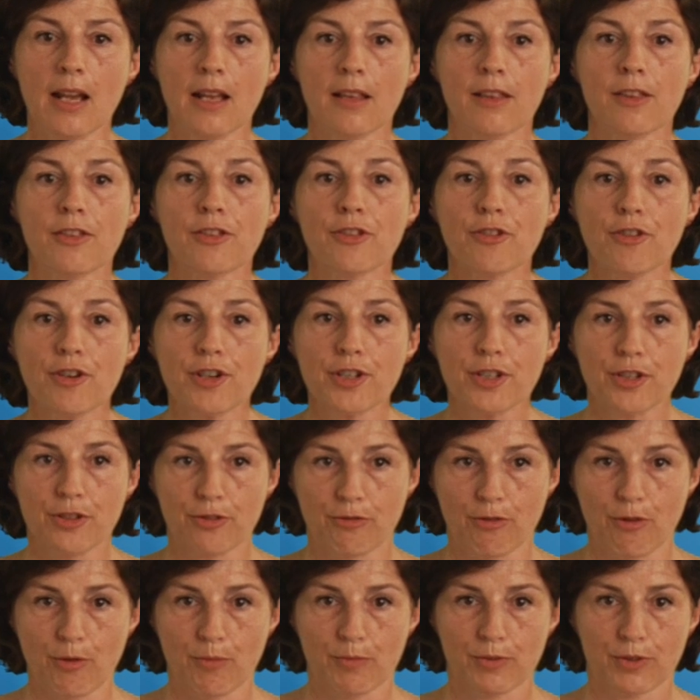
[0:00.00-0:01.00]
The third
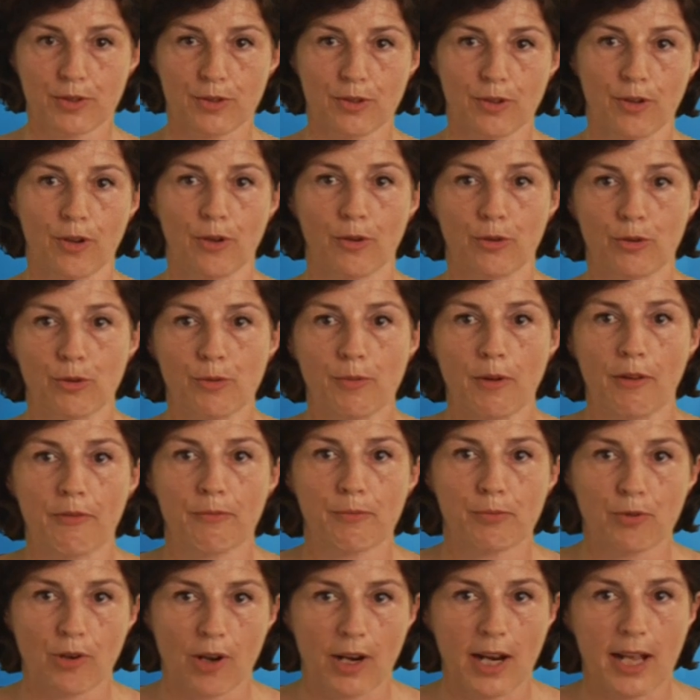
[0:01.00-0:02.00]
group
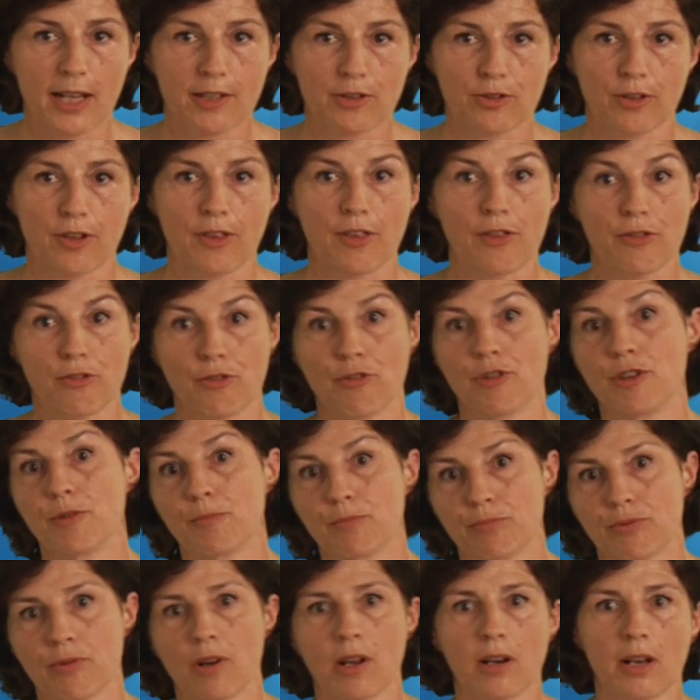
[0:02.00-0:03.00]
of products, or the
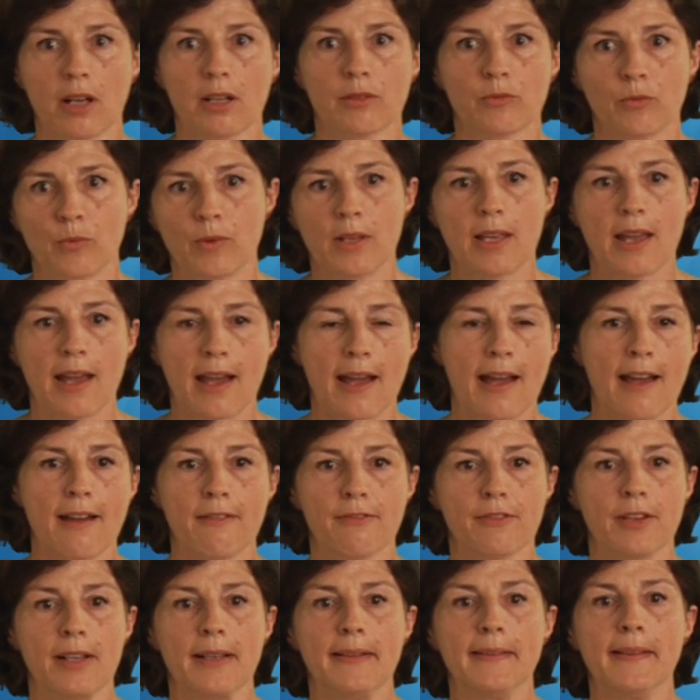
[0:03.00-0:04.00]
third product we
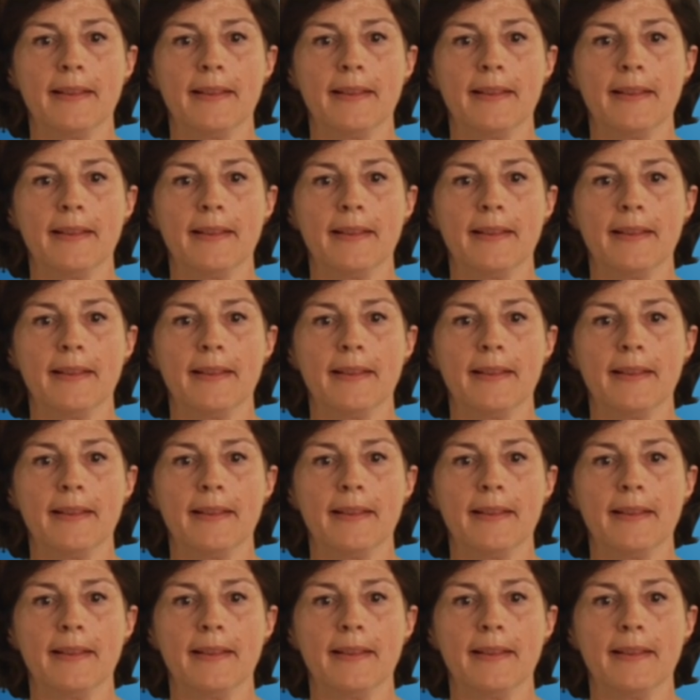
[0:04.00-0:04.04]
have,